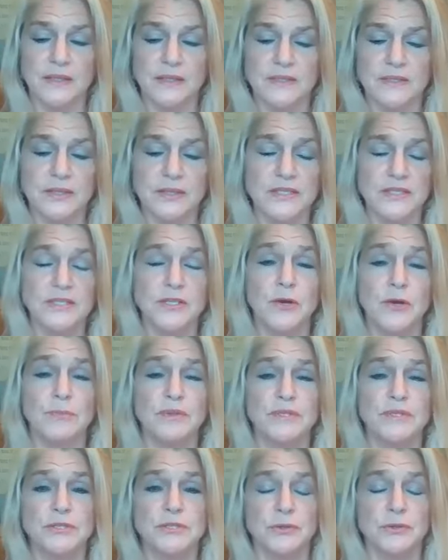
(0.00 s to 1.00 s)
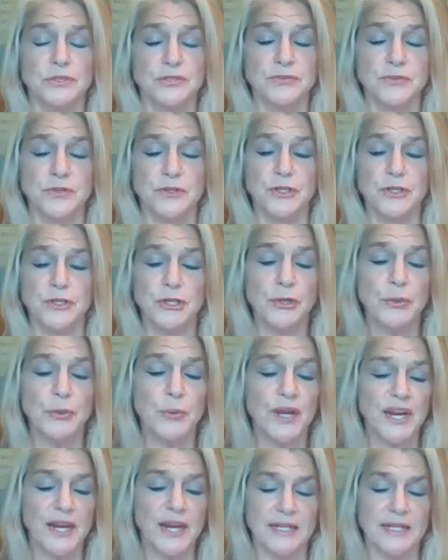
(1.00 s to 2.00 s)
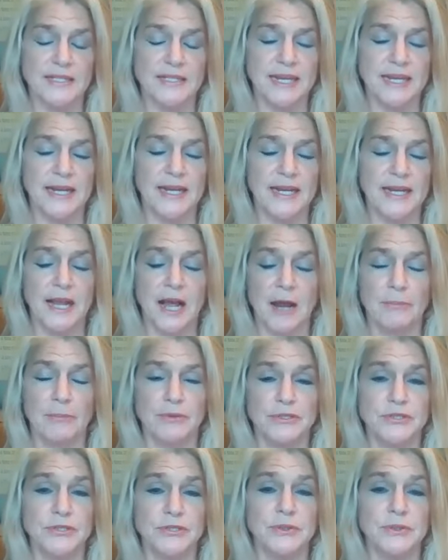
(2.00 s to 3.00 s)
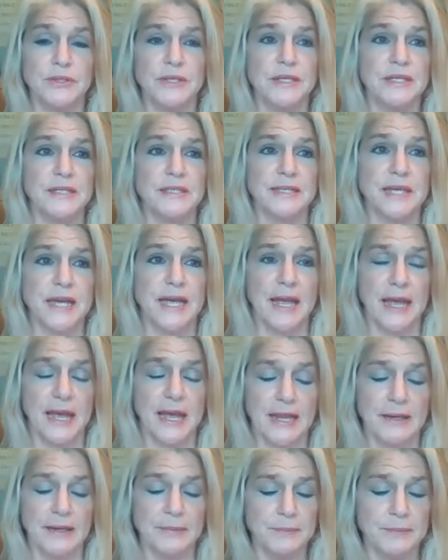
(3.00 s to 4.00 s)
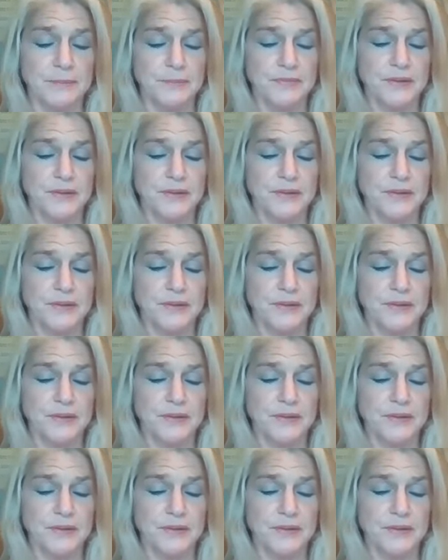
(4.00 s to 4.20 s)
So this opens doors for new and exciting opportunities ahead.